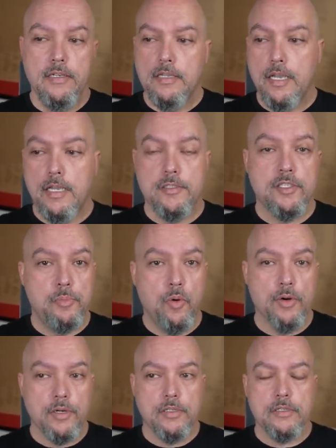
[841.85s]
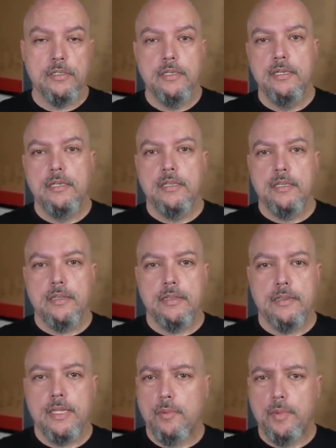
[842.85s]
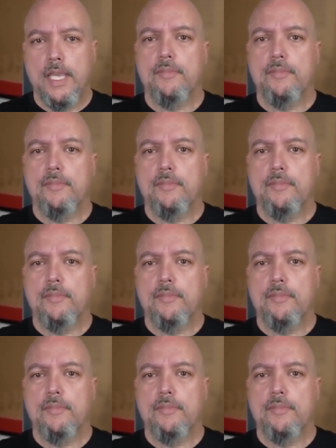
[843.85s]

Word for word: uh, supporters that we